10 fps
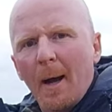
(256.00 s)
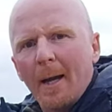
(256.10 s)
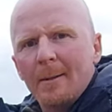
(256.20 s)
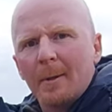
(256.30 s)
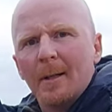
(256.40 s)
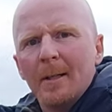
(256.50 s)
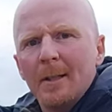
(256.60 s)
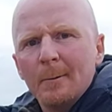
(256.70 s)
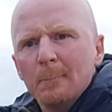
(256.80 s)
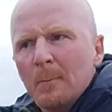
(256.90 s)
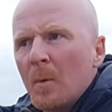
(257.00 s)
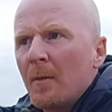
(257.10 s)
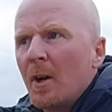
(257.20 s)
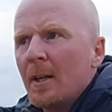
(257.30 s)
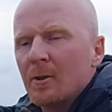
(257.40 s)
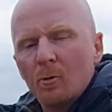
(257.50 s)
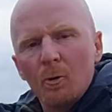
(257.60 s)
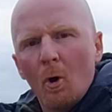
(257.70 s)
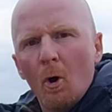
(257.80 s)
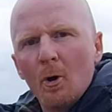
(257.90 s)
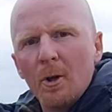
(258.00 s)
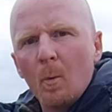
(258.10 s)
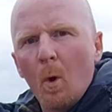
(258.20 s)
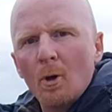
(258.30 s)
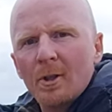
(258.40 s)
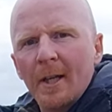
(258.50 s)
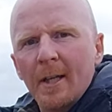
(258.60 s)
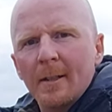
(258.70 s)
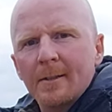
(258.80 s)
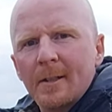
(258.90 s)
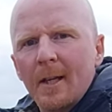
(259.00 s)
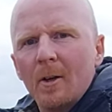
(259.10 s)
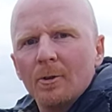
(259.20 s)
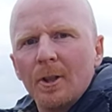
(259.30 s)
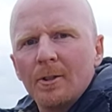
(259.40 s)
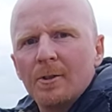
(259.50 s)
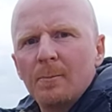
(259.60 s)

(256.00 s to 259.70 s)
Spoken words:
behind me everything that's going on, and the water's kind of settled and